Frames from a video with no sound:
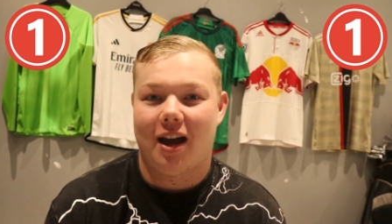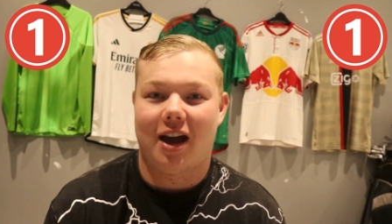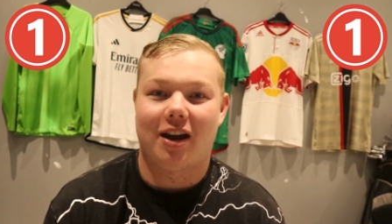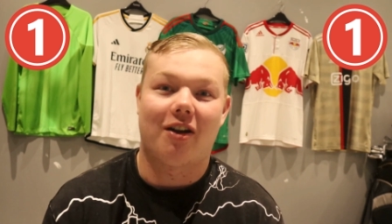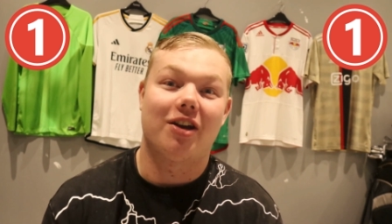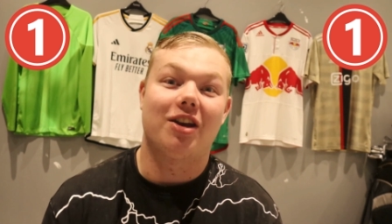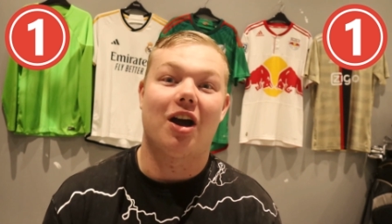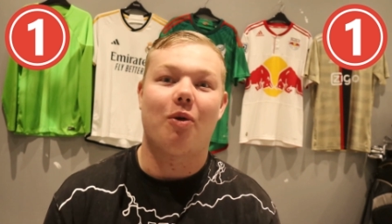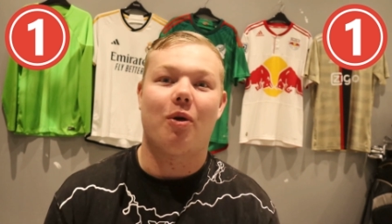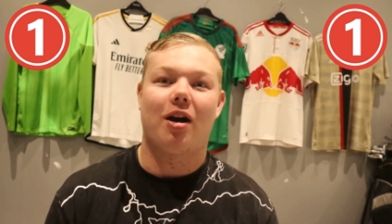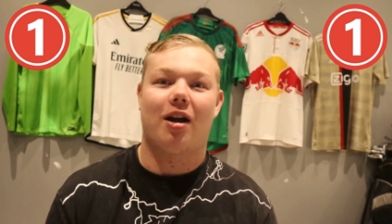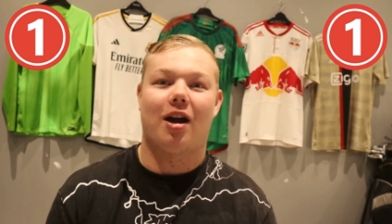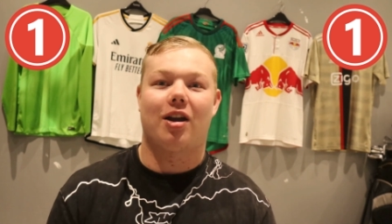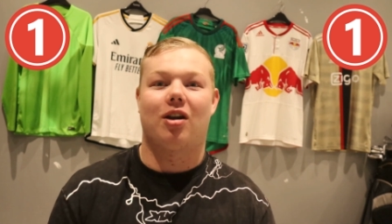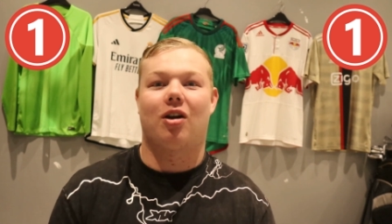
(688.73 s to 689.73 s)
And I know
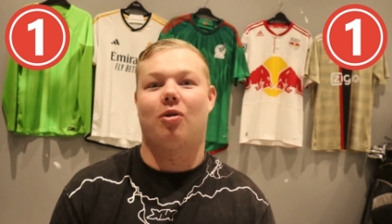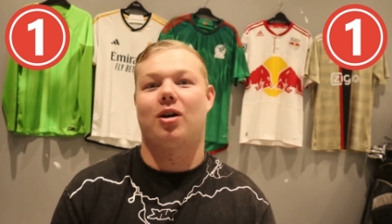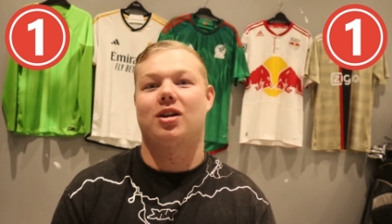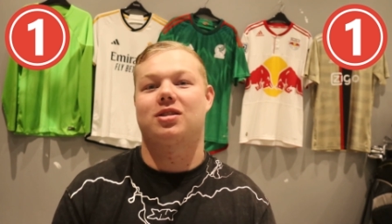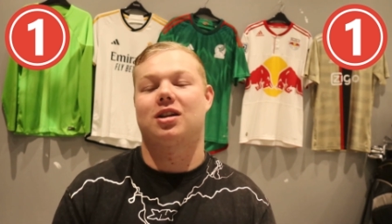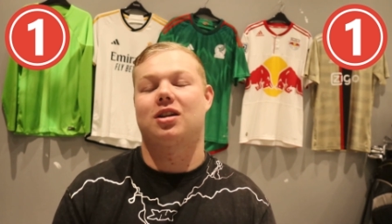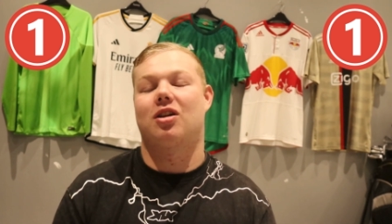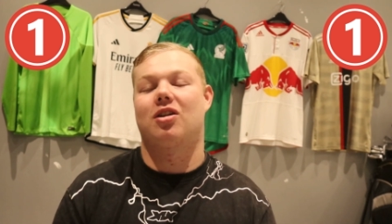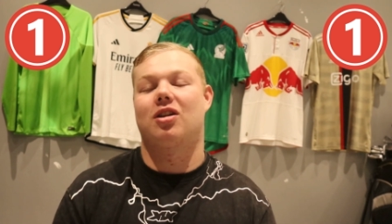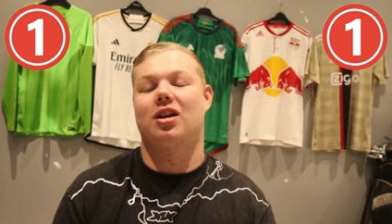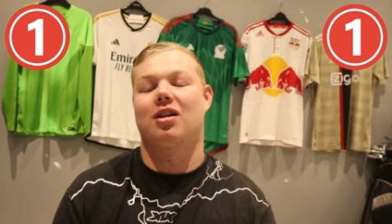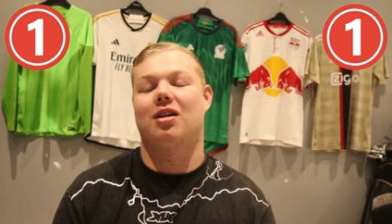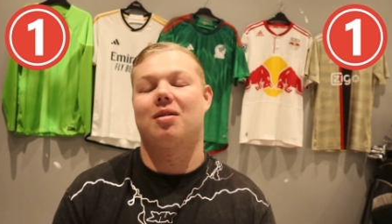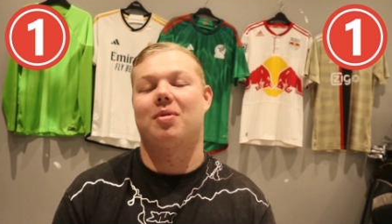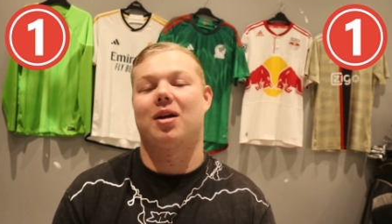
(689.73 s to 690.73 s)
I, I know I said
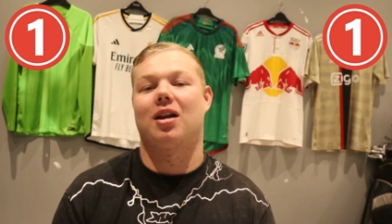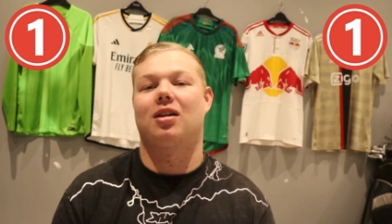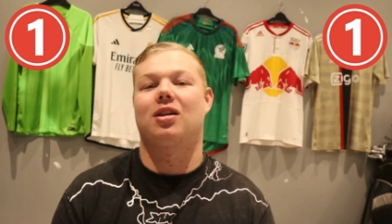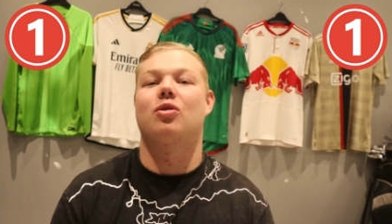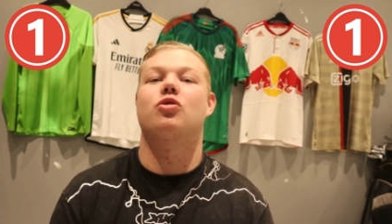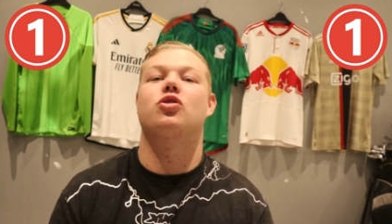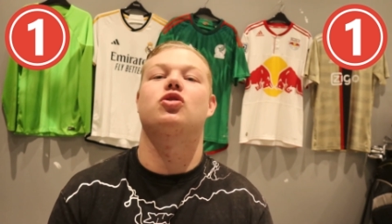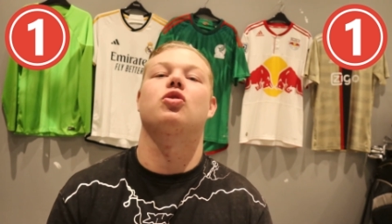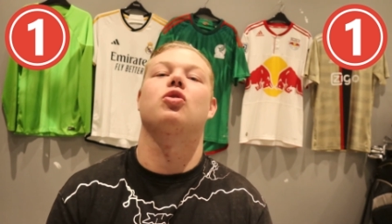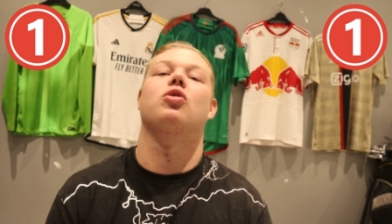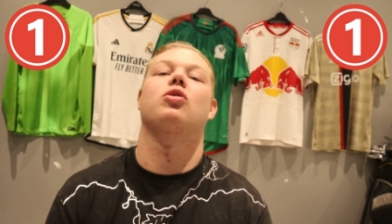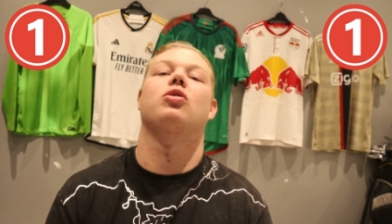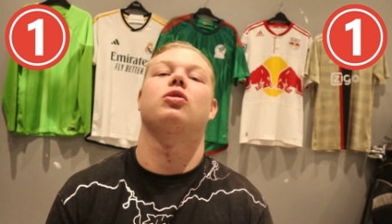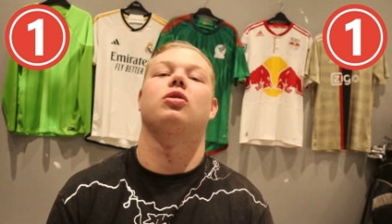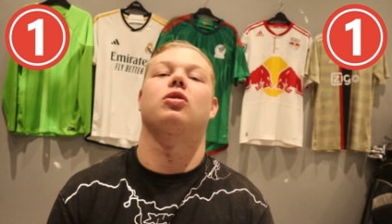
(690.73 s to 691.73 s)
earlier about Luke
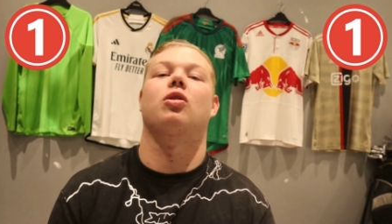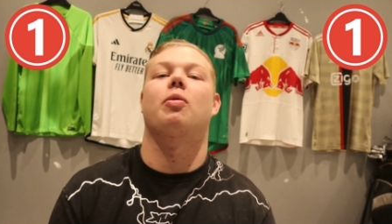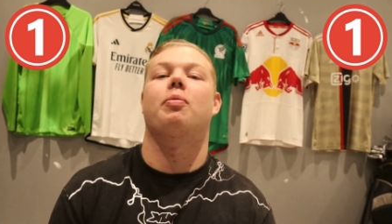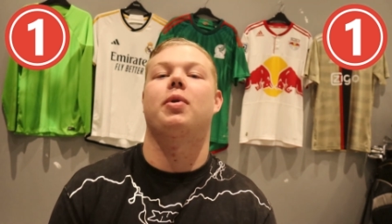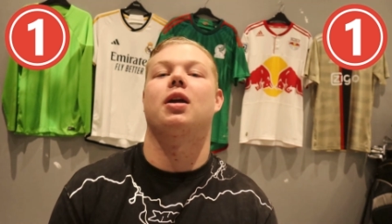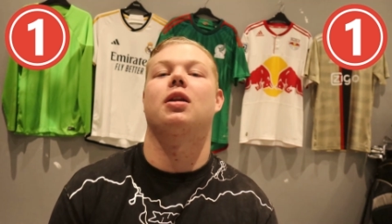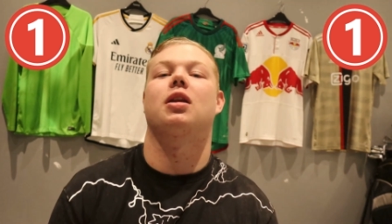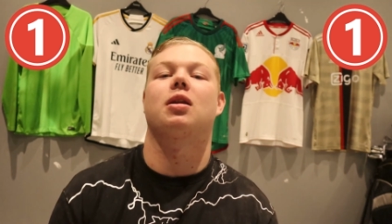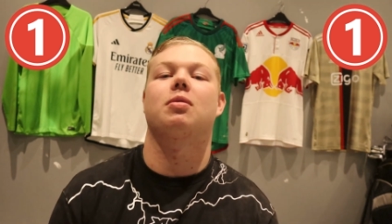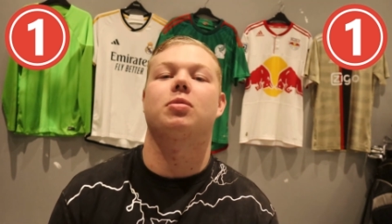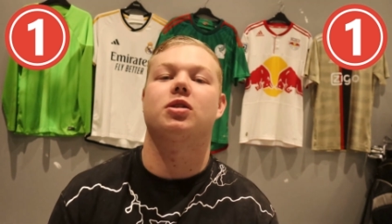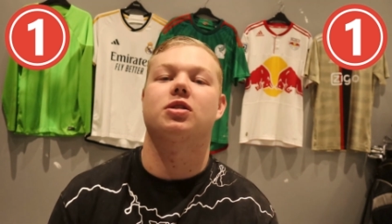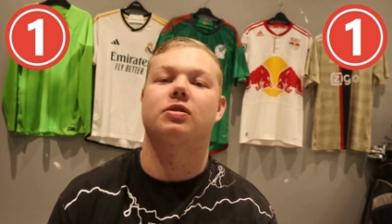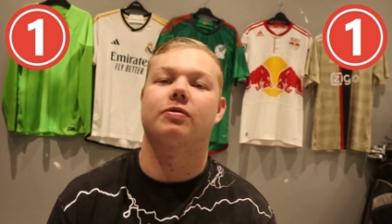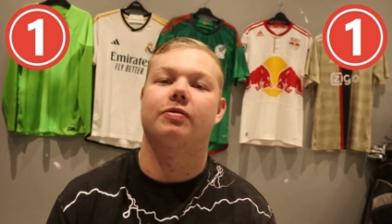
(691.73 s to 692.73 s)
Shaw not being in it
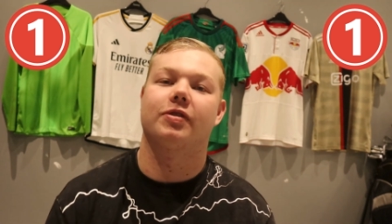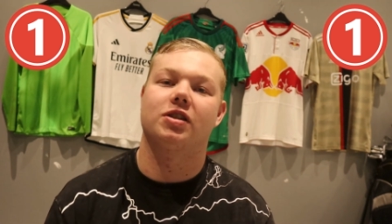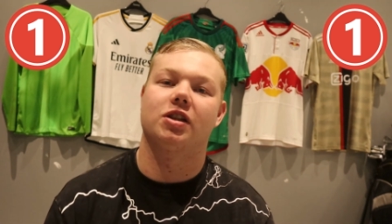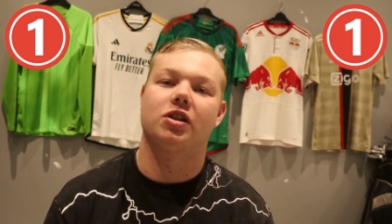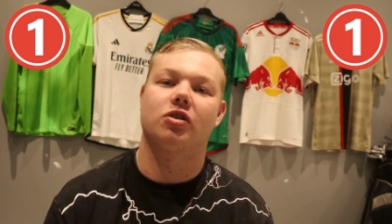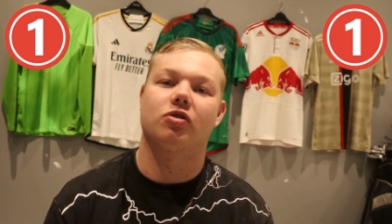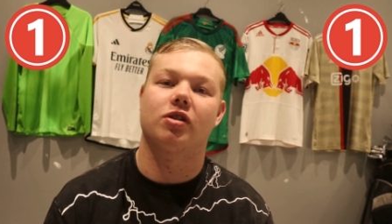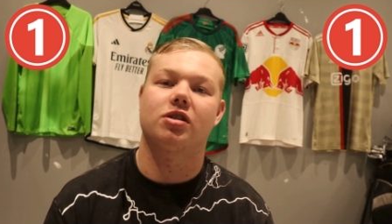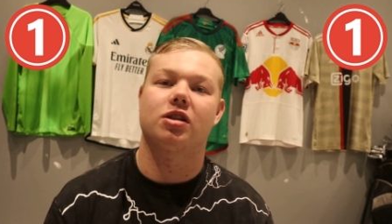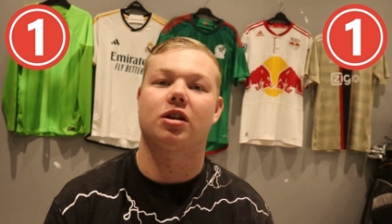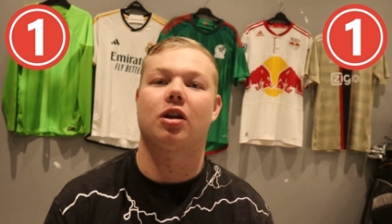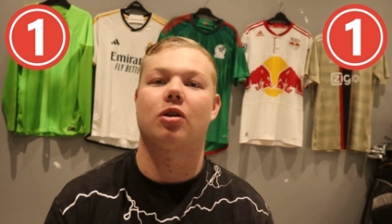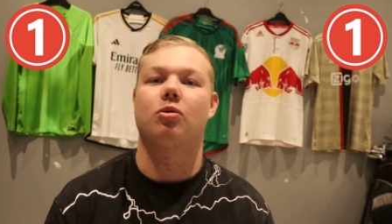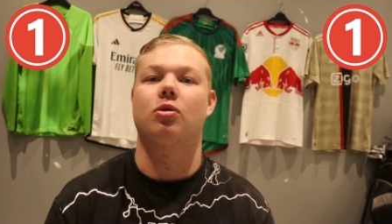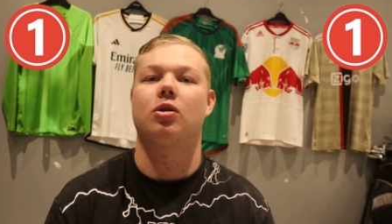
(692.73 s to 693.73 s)
because of his injuries. I
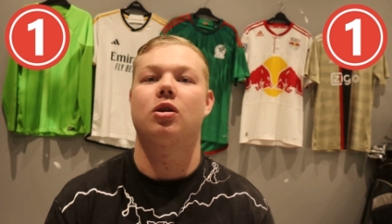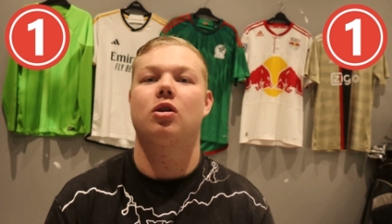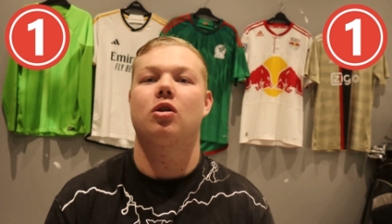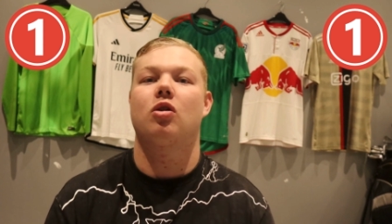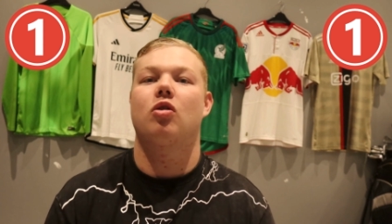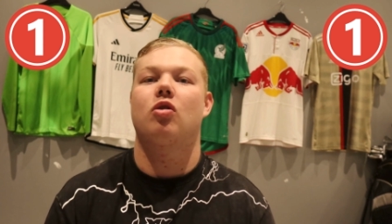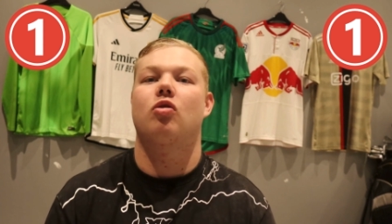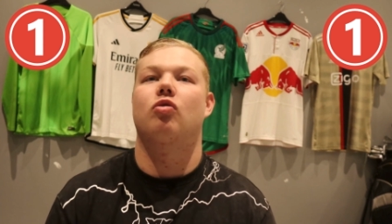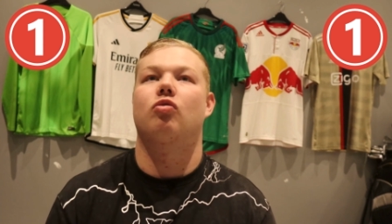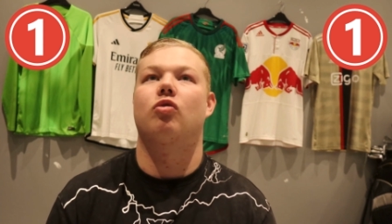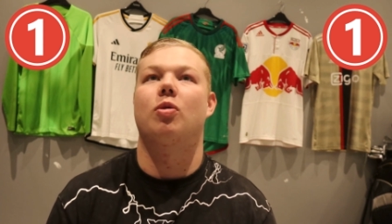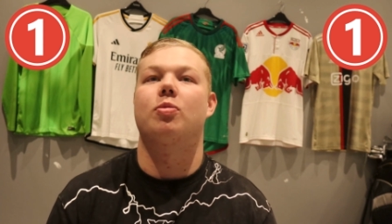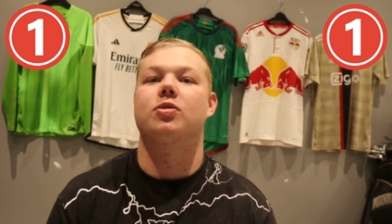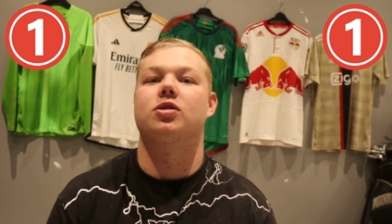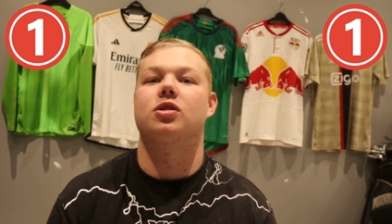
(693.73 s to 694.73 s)
know
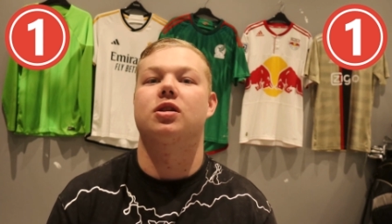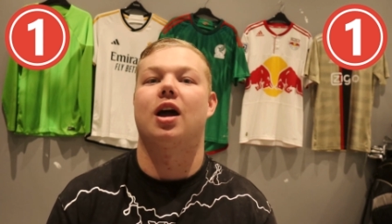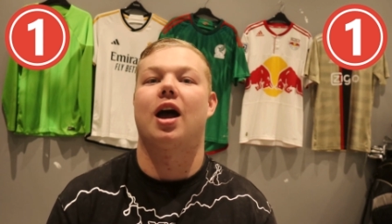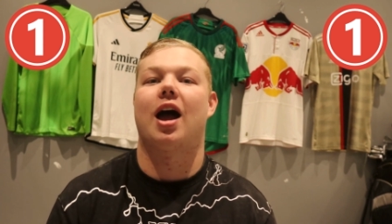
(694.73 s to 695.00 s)
Robertson